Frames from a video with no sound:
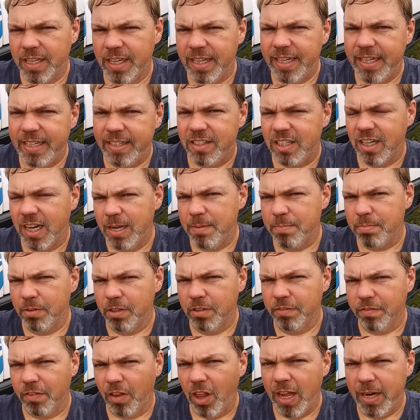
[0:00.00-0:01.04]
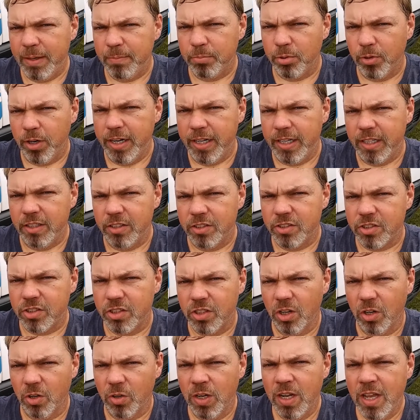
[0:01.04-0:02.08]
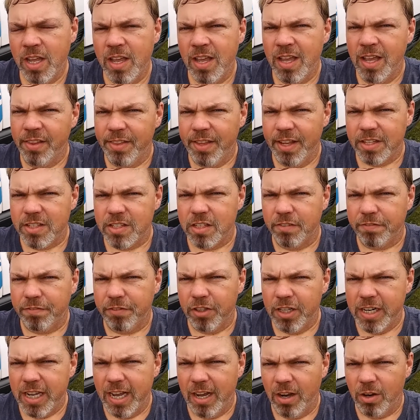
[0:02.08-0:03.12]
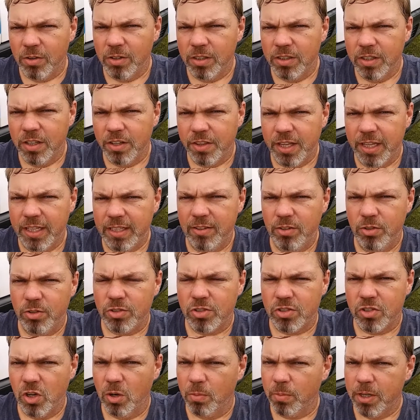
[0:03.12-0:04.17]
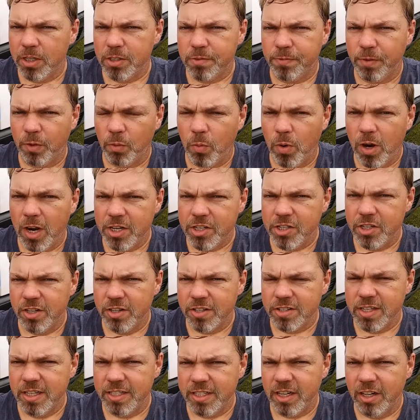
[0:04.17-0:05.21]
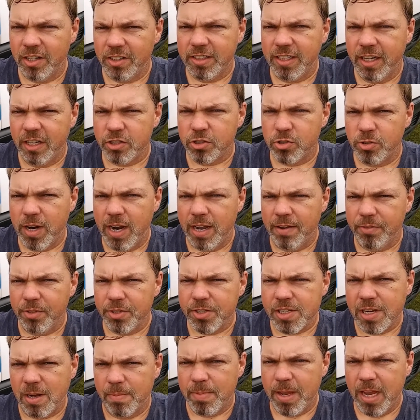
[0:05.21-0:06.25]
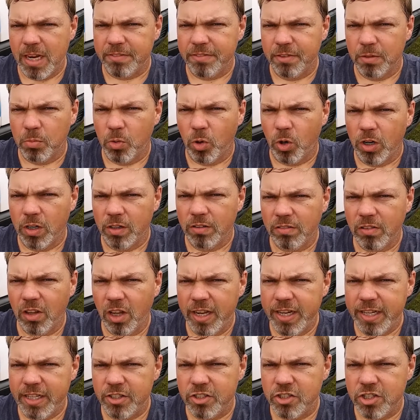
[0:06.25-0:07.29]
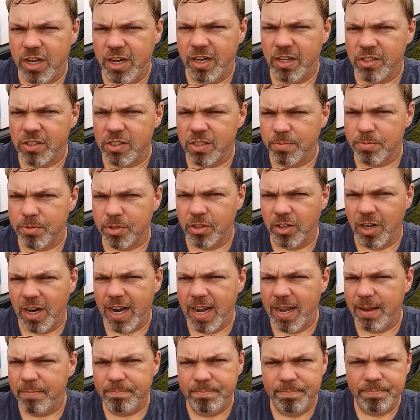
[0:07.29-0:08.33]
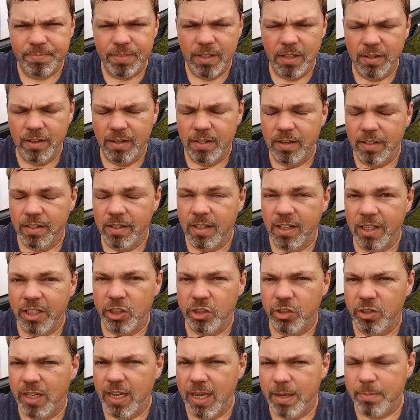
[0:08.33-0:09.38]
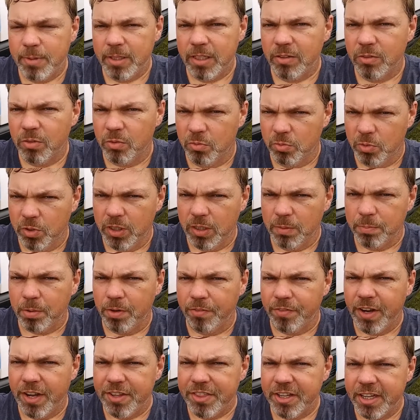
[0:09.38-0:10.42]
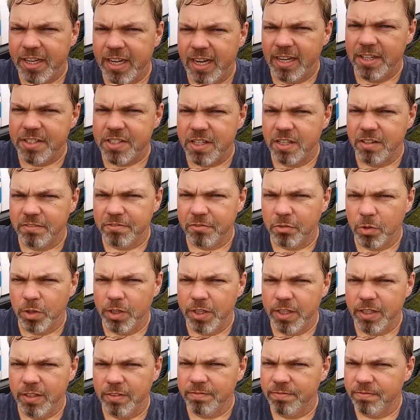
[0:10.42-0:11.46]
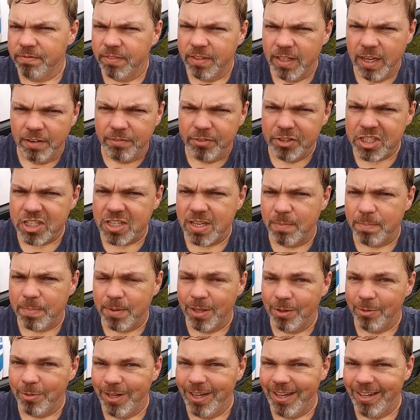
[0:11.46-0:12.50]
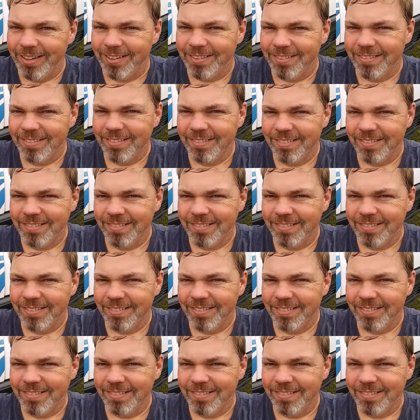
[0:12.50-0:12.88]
any type of line breakage. So that's it for now. Thank you so much for watching us at Dark Nest Travels. Come back for more. Like, share, subscribe, you name it. We're going to provide the content for you every step of the way.